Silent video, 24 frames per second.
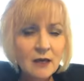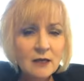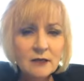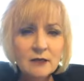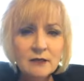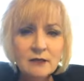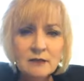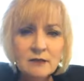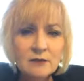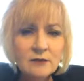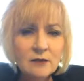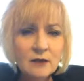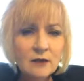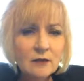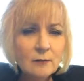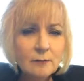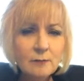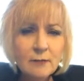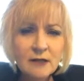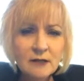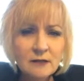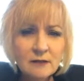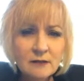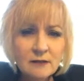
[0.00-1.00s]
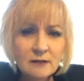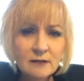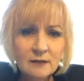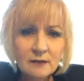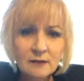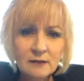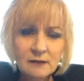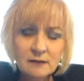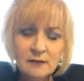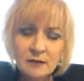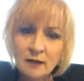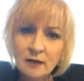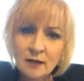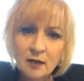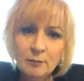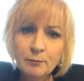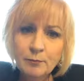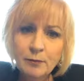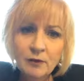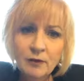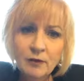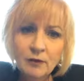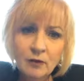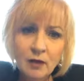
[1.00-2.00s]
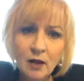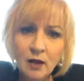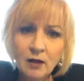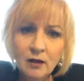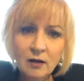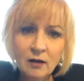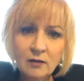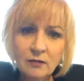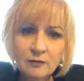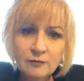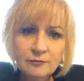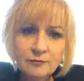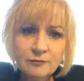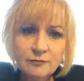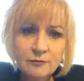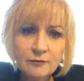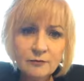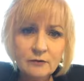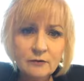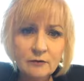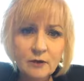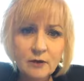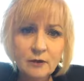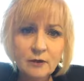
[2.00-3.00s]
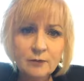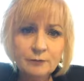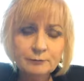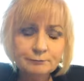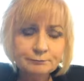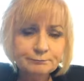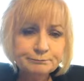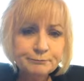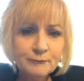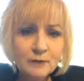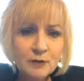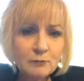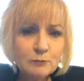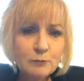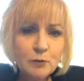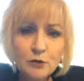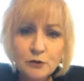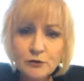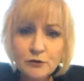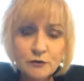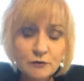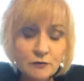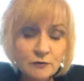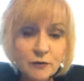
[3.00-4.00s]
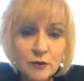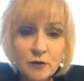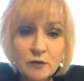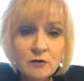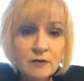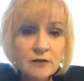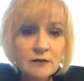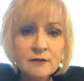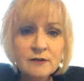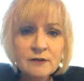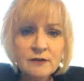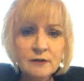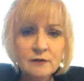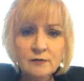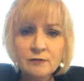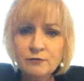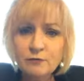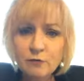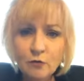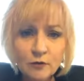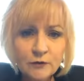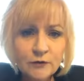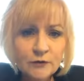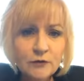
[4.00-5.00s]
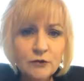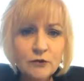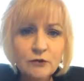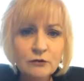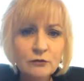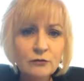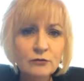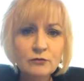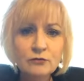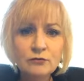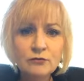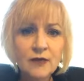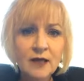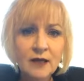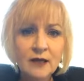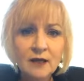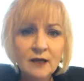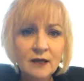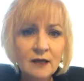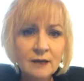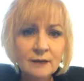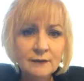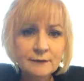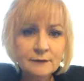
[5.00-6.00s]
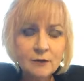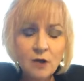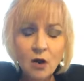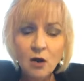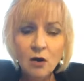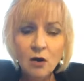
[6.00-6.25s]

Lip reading: He's an amazing example of perseverance and fortitude and